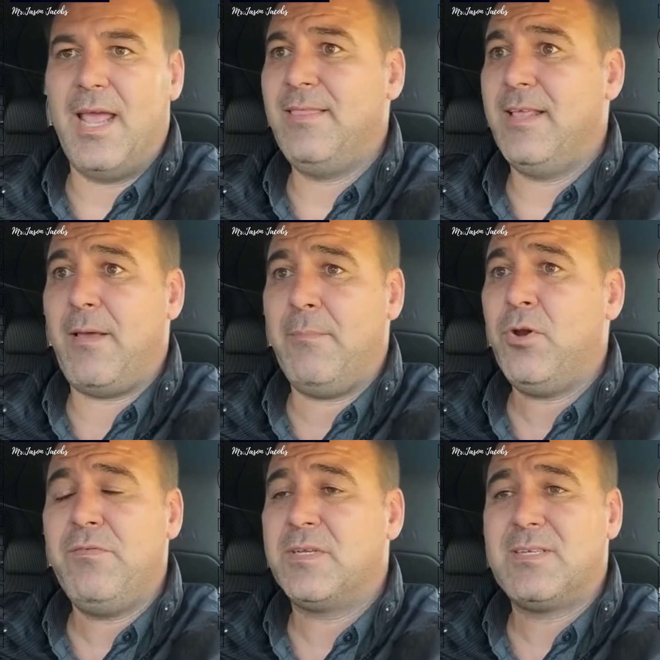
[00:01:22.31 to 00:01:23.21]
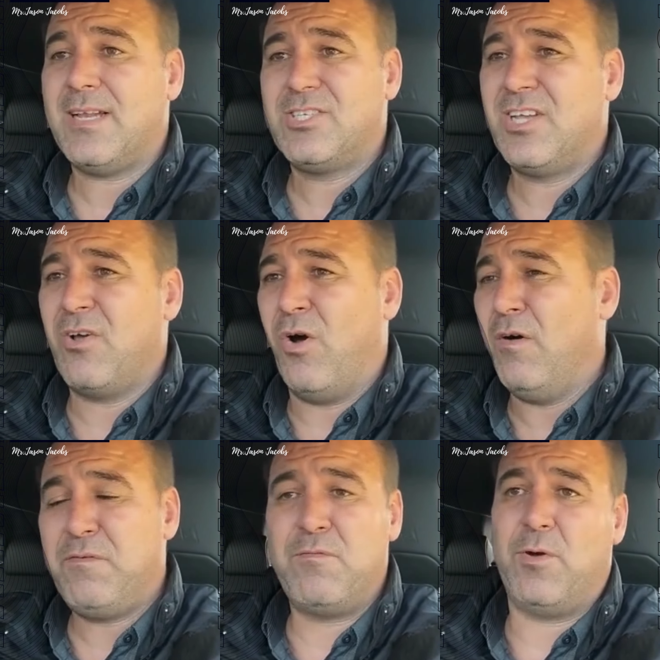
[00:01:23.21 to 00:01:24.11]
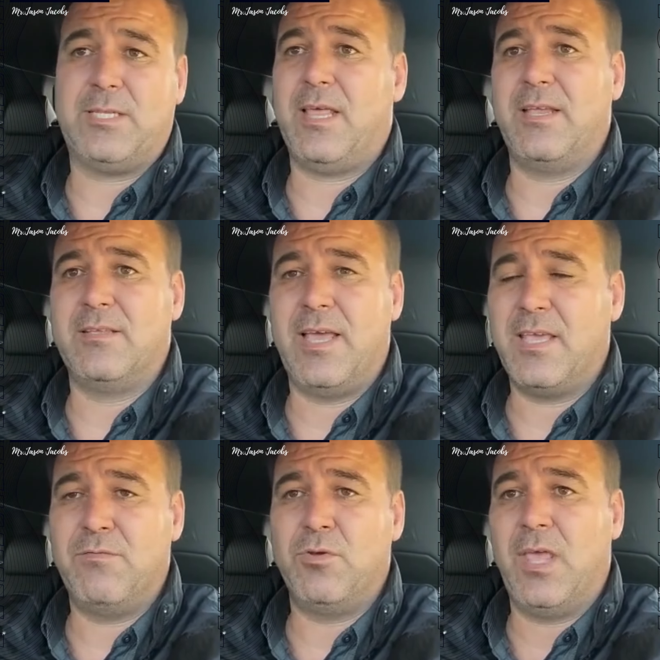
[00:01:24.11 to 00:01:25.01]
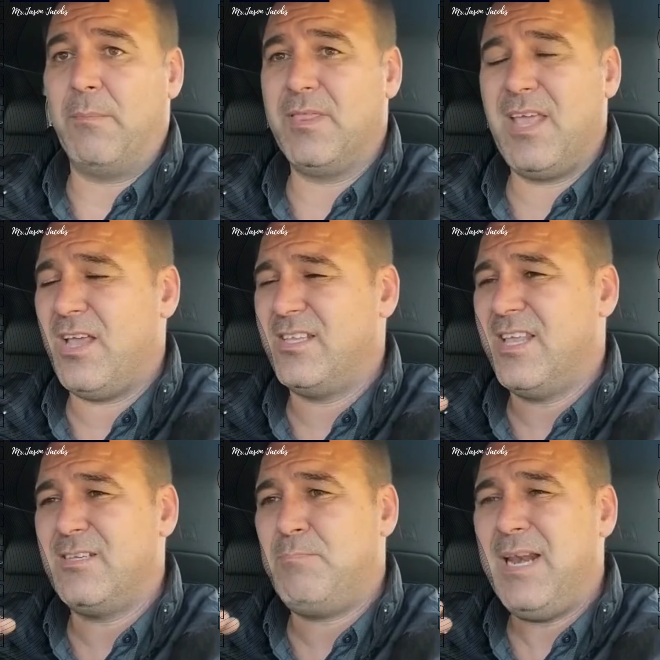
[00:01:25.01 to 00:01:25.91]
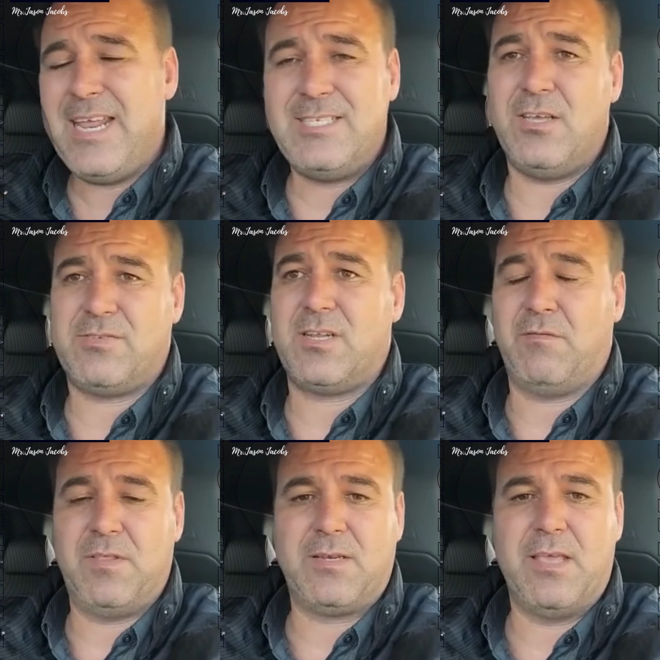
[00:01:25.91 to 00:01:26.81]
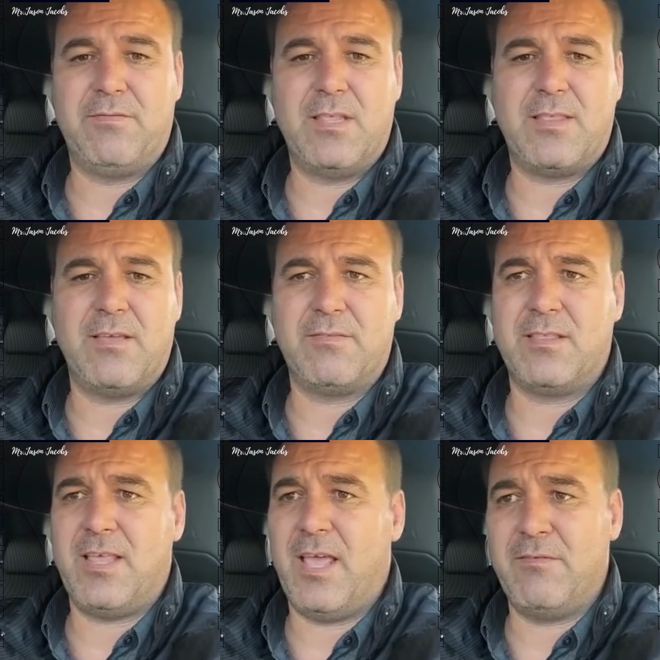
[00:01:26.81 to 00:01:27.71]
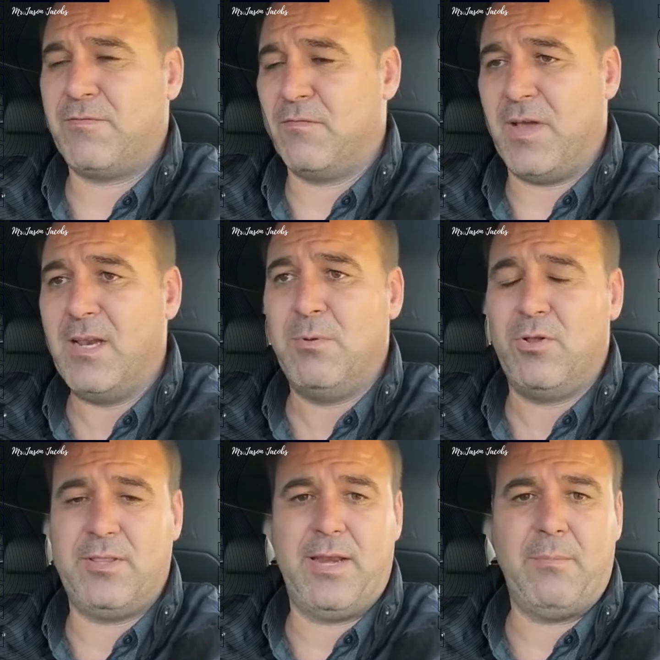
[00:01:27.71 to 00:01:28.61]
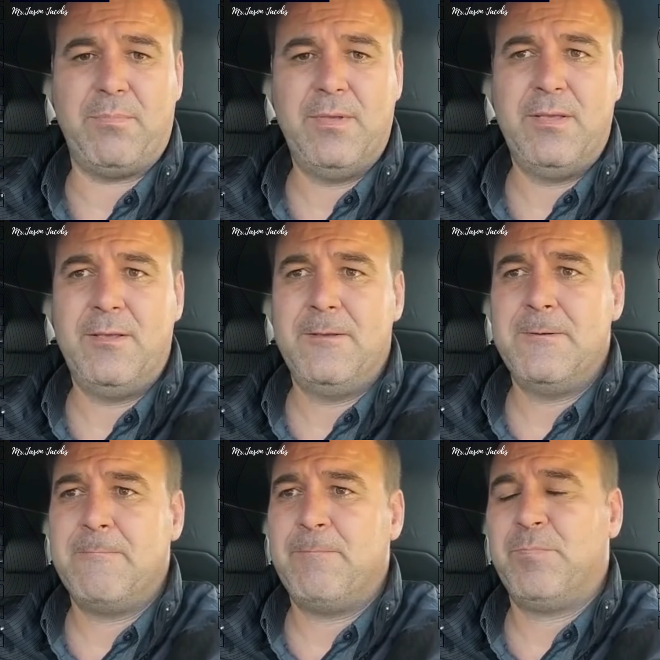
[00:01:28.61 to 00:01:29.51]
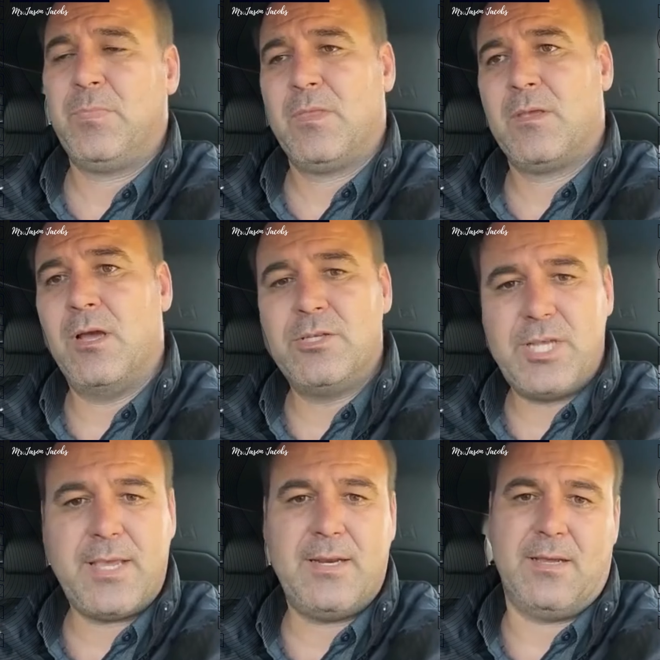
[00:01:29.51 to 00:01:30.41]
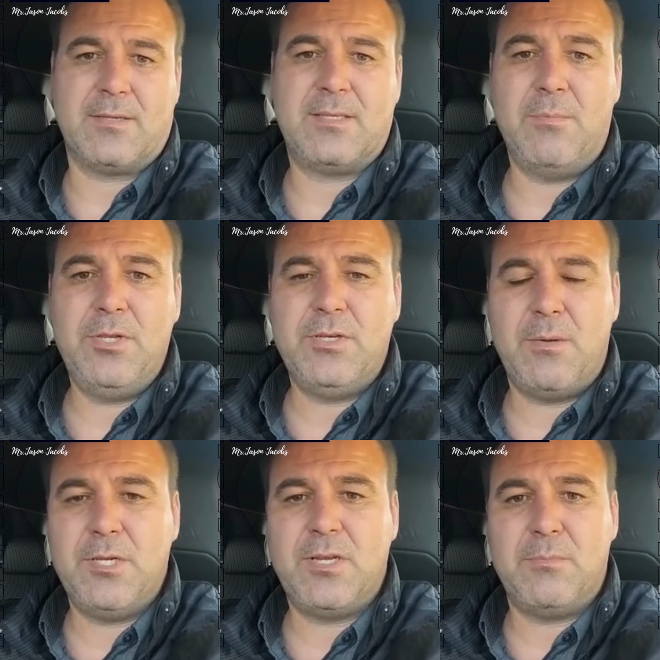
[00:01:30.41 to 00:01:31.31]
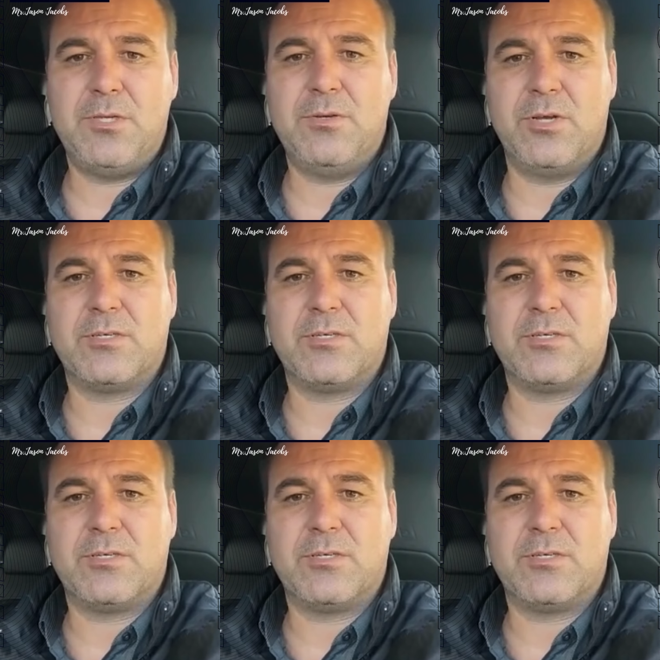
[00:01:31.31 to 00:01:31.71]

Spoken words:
And I'm not even touching half of what they give you there, but there's plenty of stuff that they have available on that app. Go and check it out. www.f2h.co.za.